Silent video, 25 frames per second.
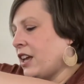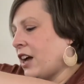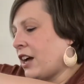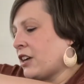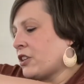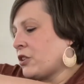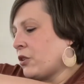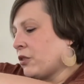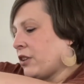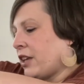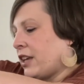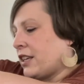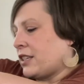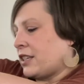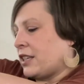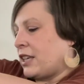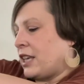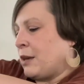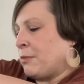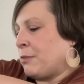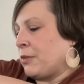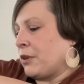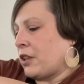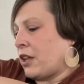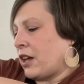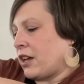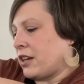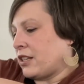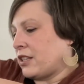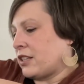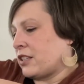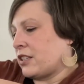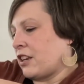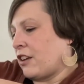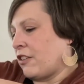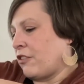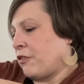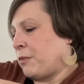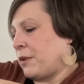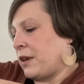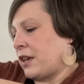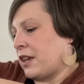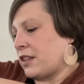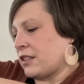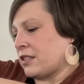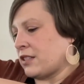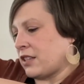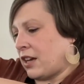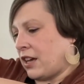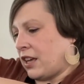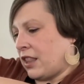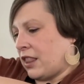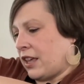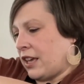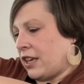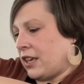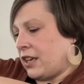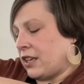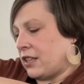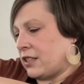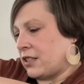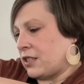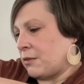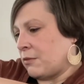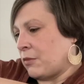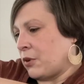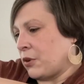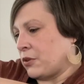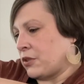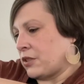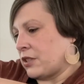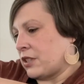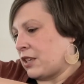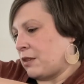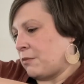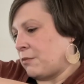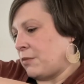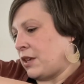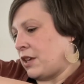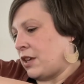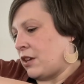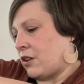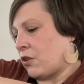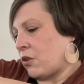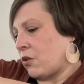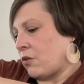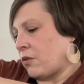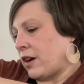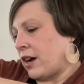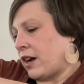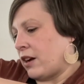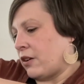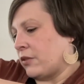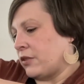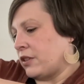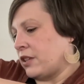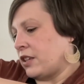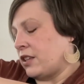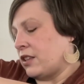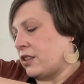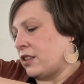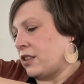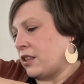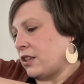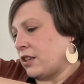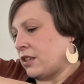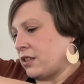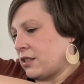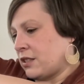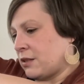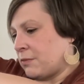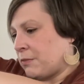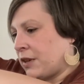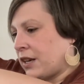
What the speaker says: I don't like to keep a lot of stuff because I like it to mostly be corralled in this,